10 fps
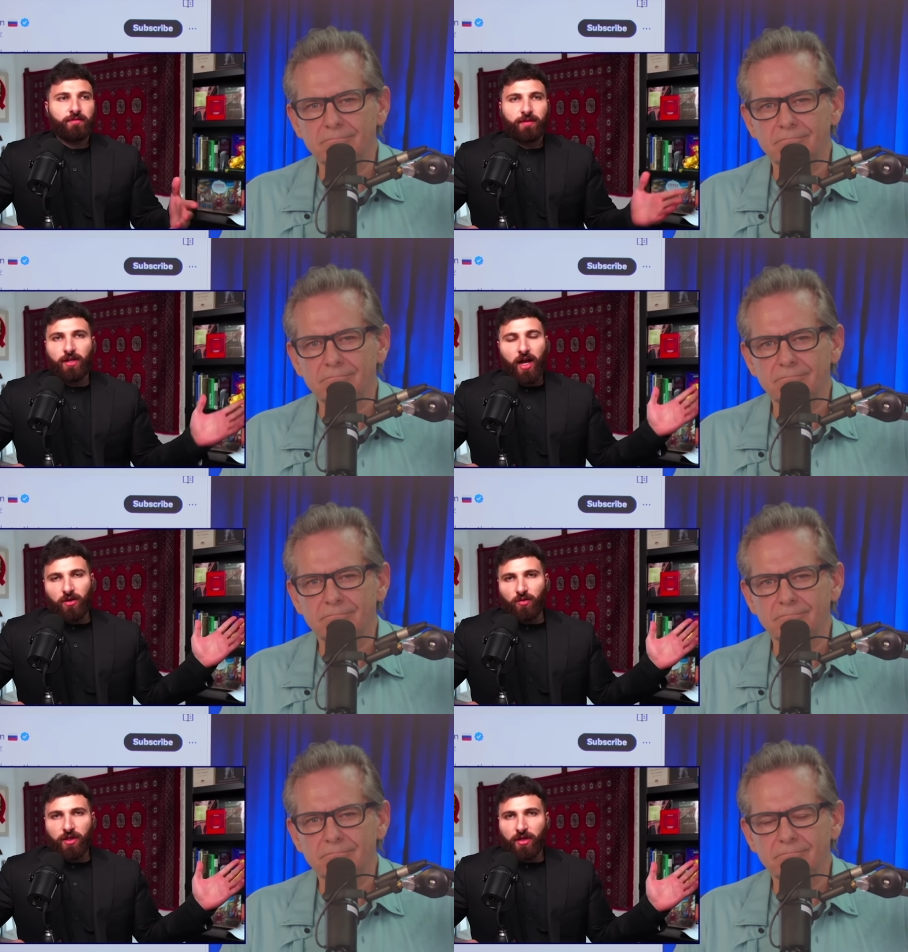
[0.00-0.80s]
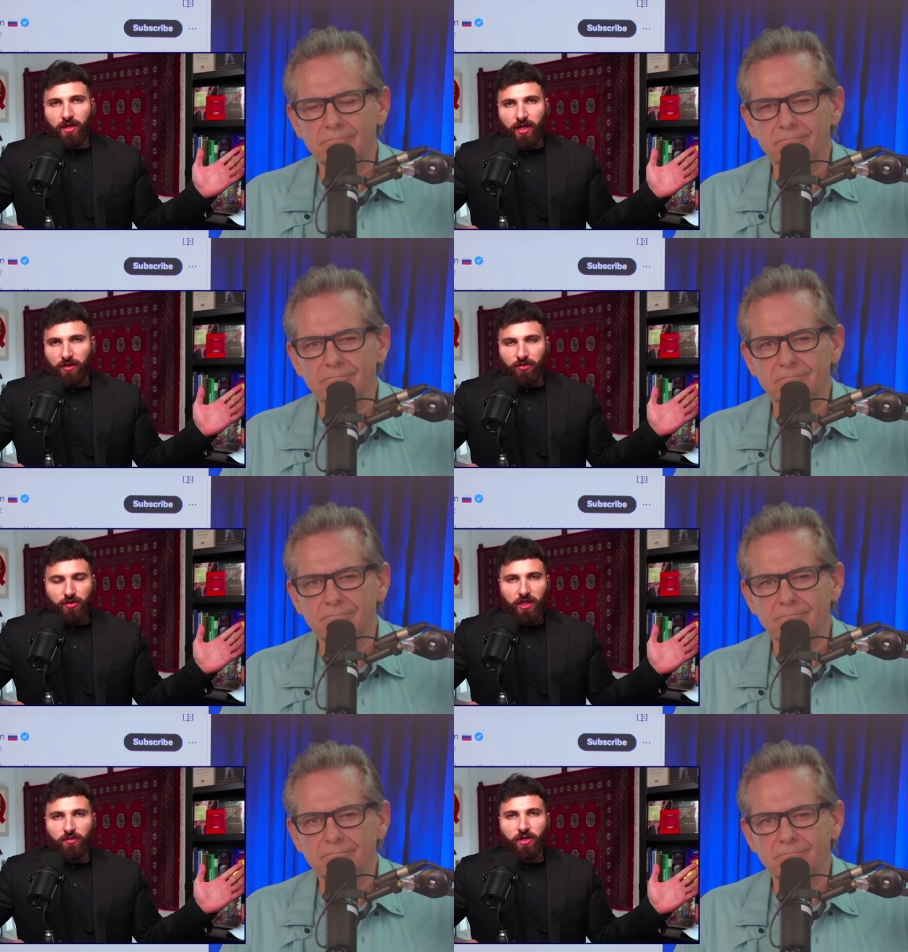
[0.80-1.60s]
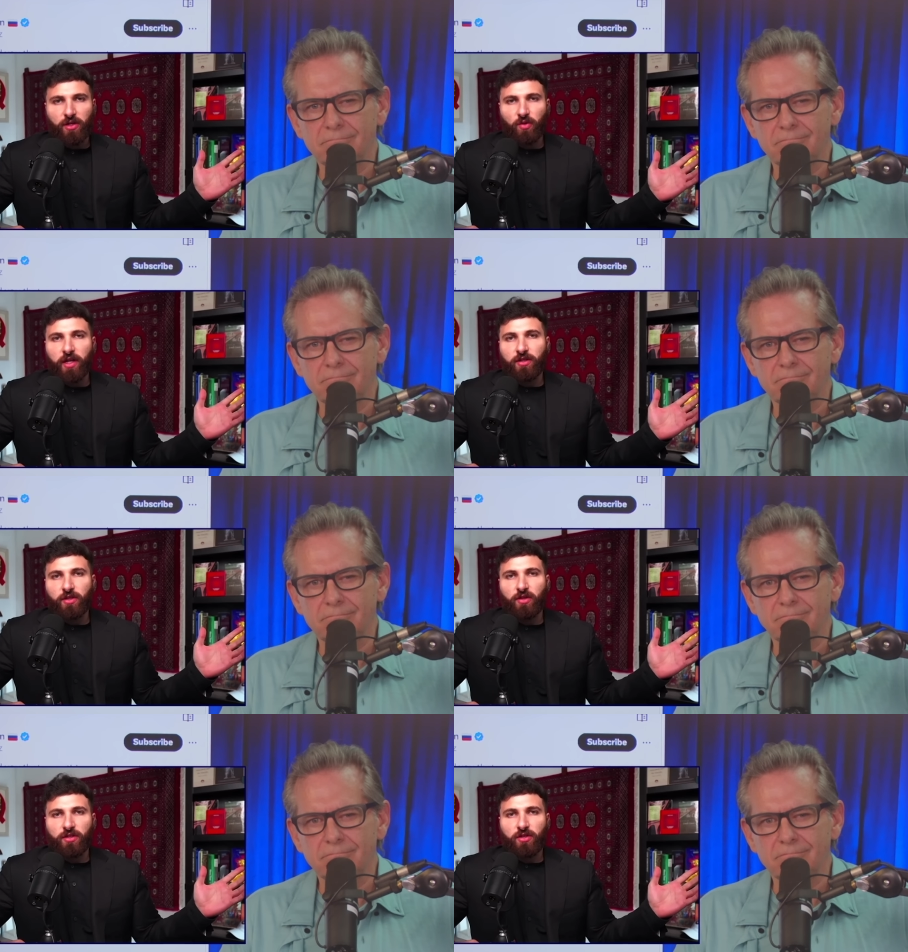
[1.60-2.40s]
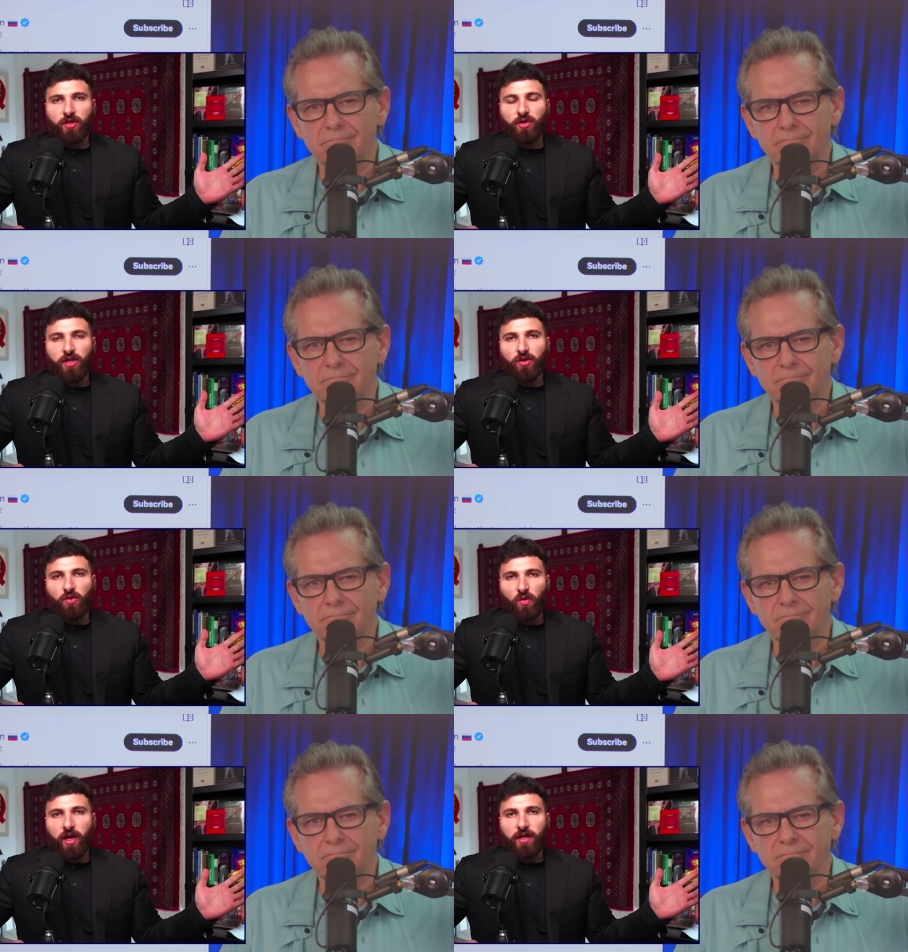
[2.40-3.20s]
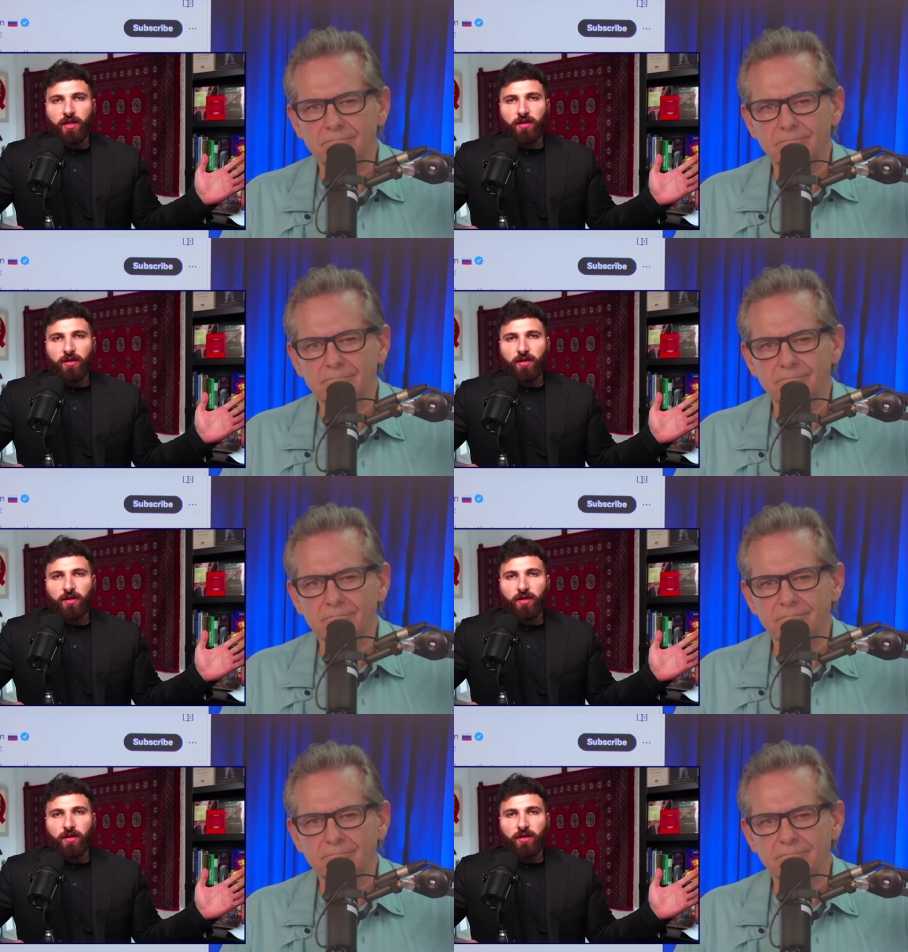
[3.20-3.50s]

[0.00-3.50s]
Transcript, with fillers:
Speaker 1: you know, I don't really think there's going to be a great deal that's going to be in your way.